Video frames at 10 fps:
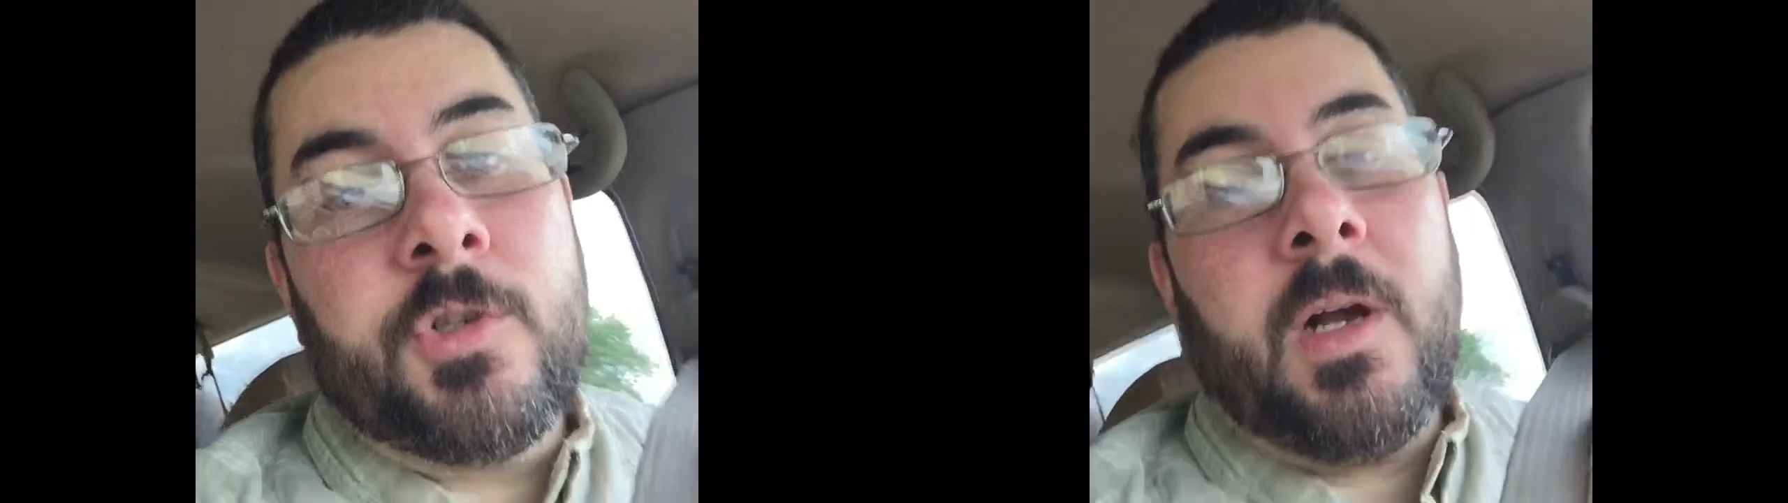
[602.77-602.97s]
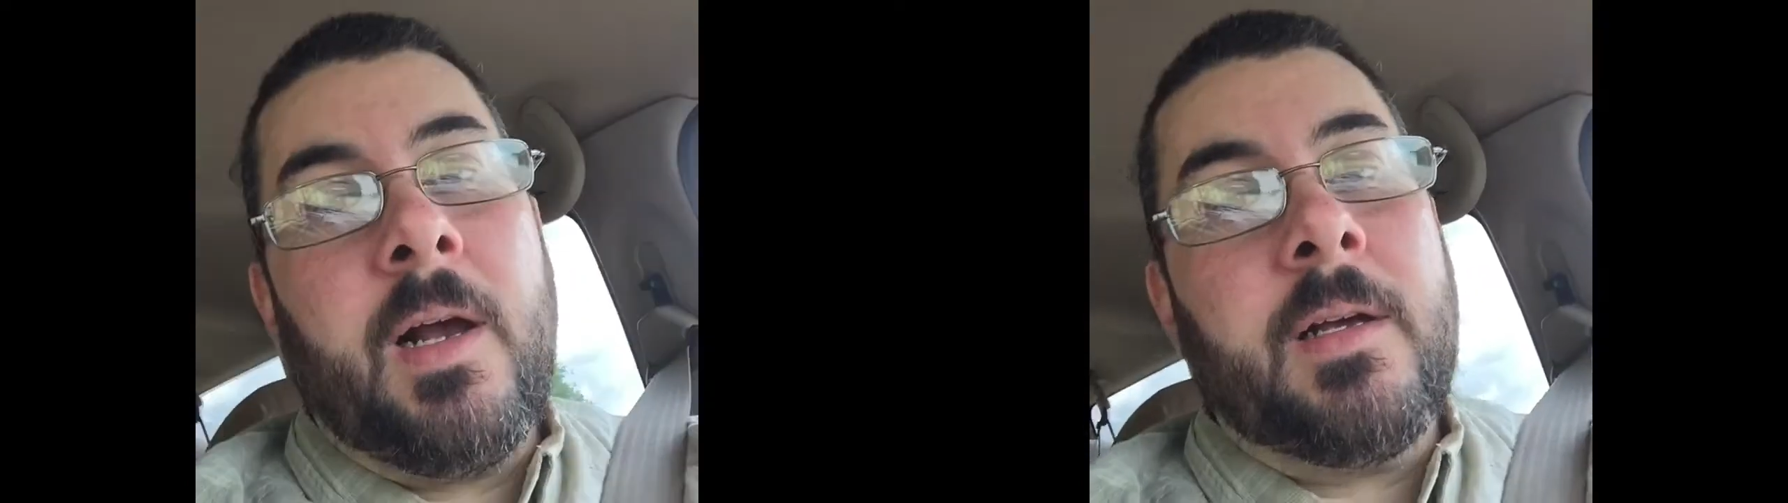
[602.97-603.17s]

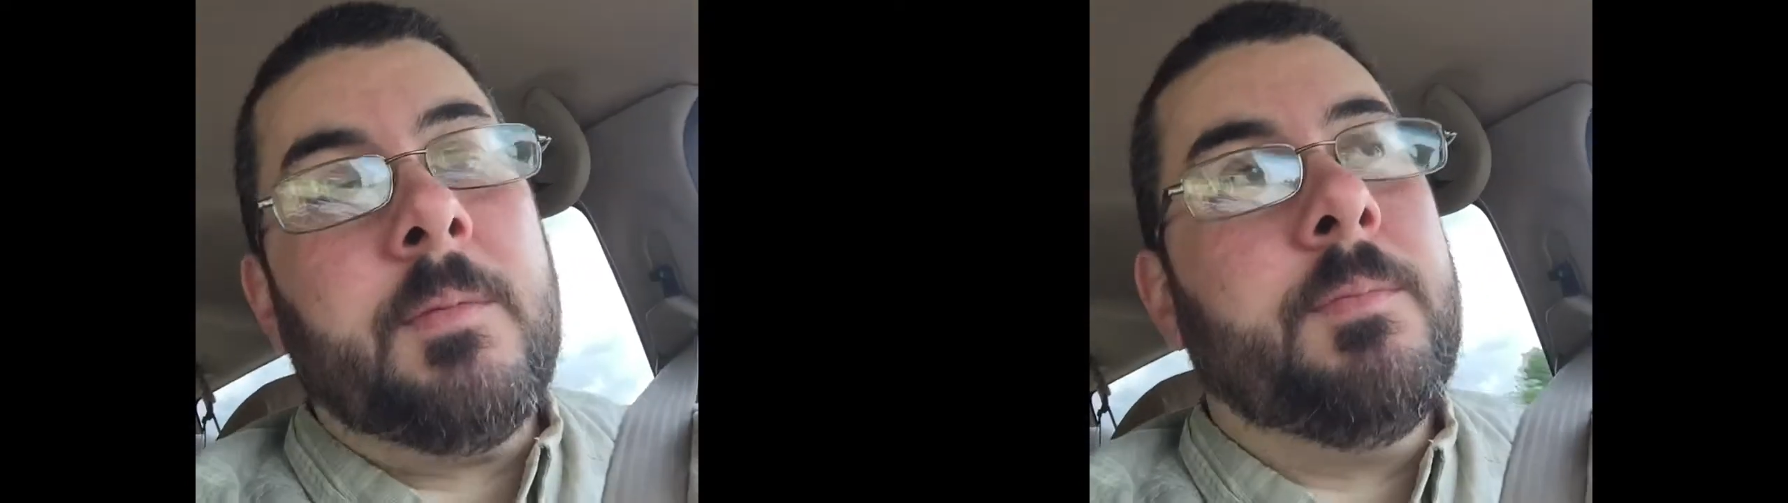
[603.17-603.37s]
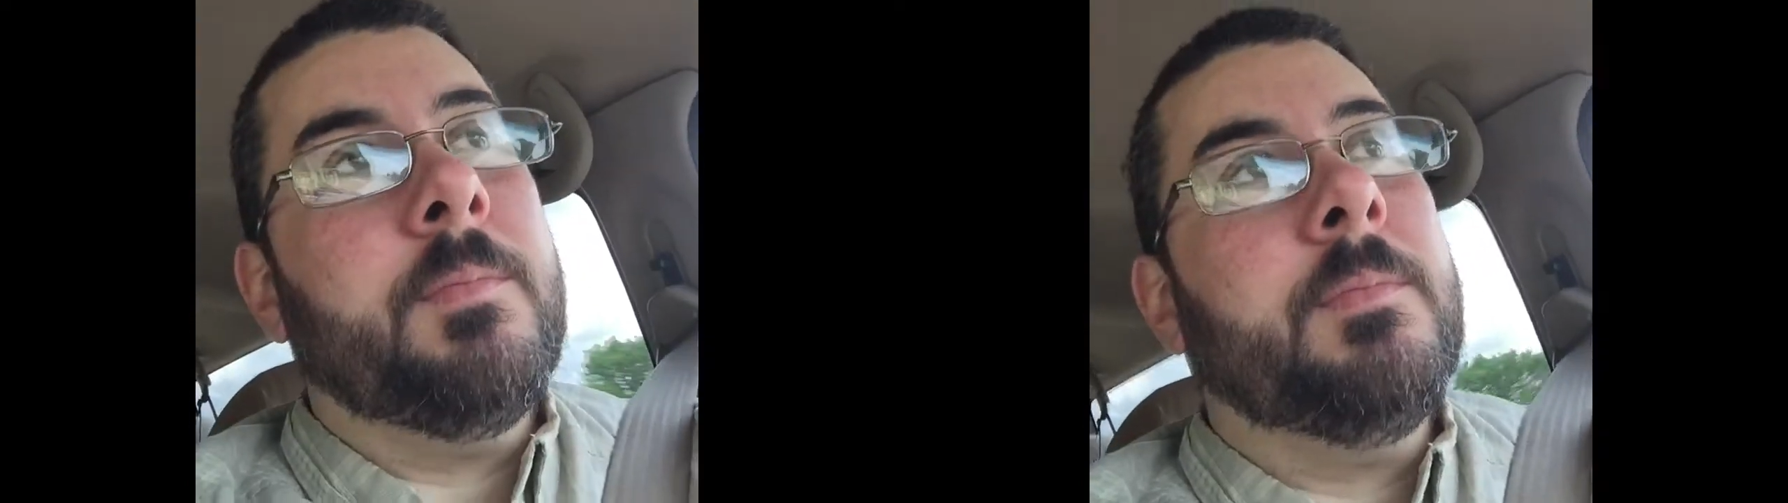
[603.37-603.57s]
truck,
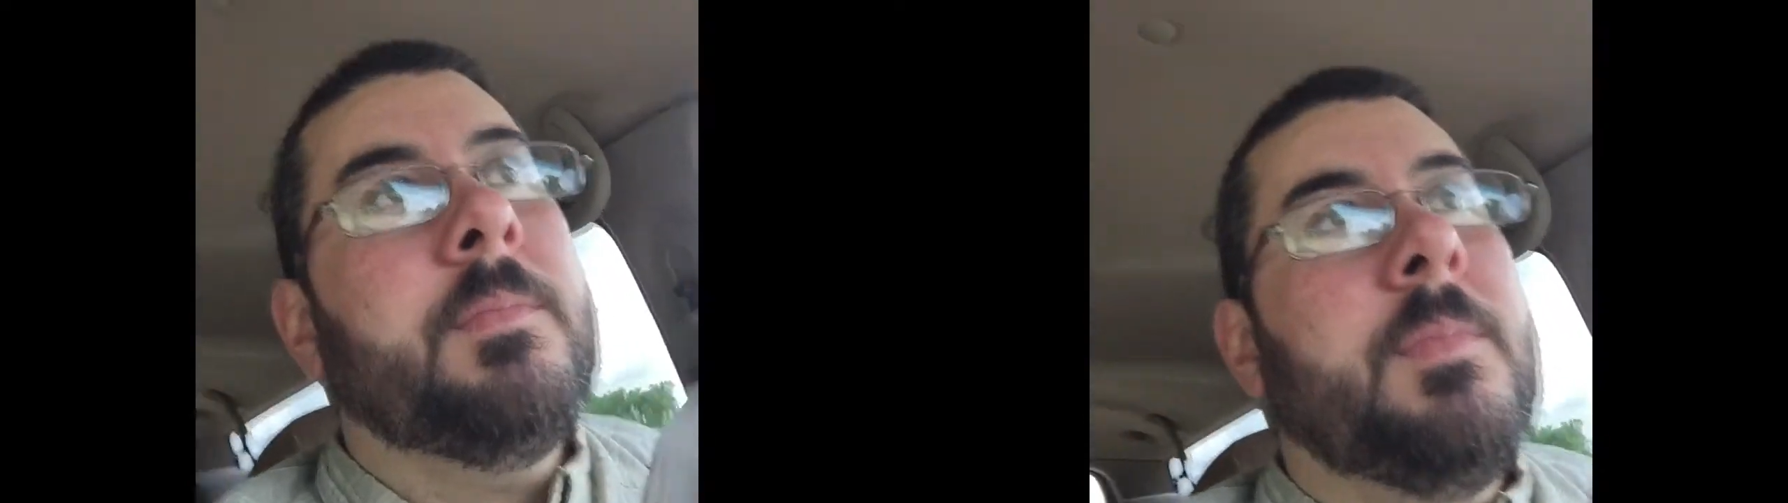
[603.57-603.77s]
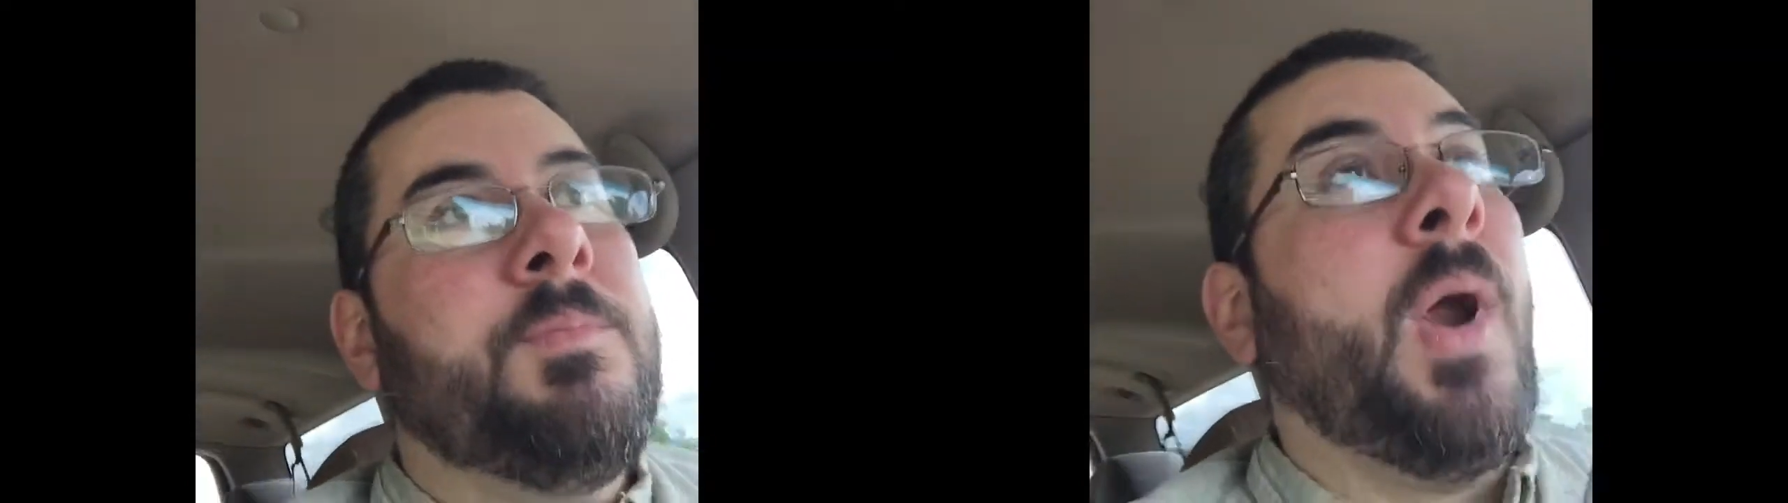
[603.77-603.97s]

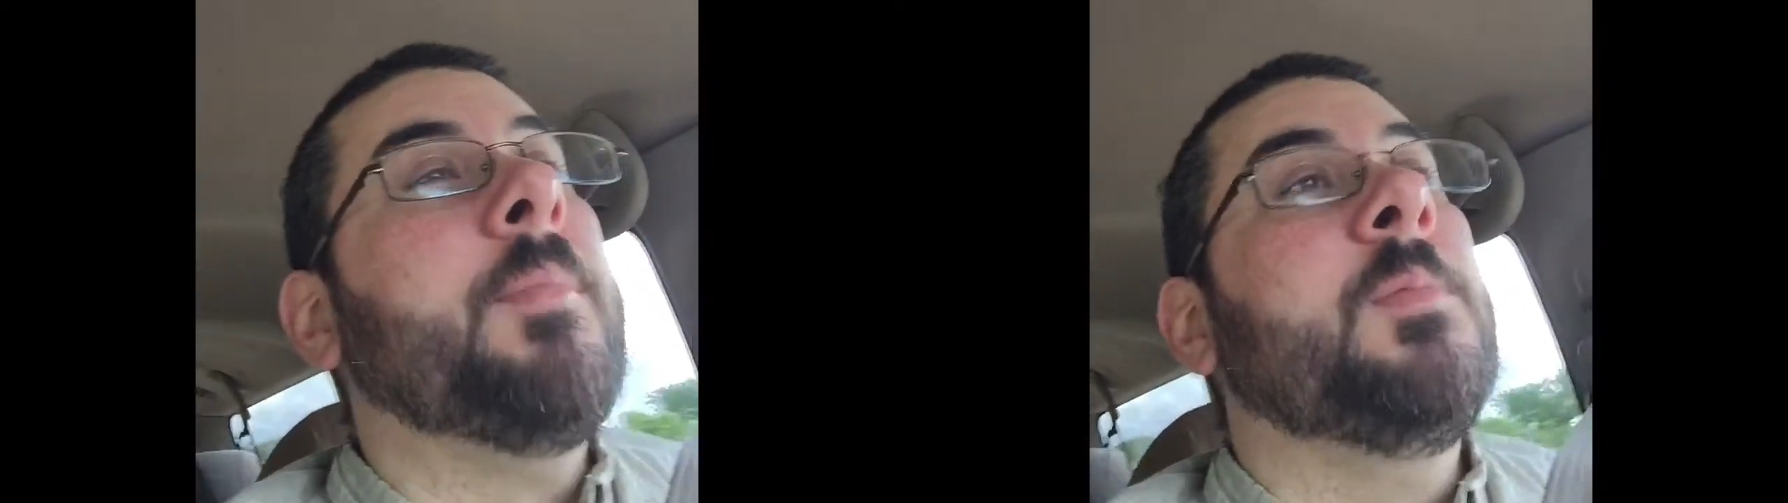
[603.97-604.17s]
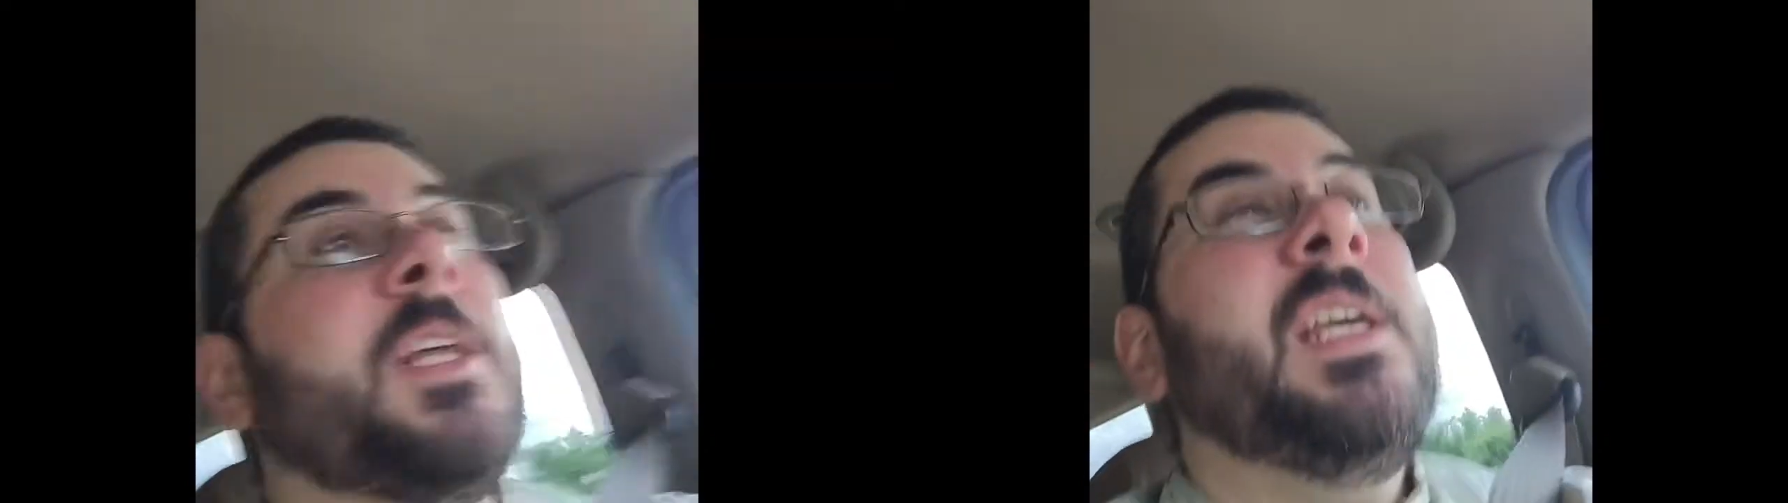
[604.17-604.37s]
probably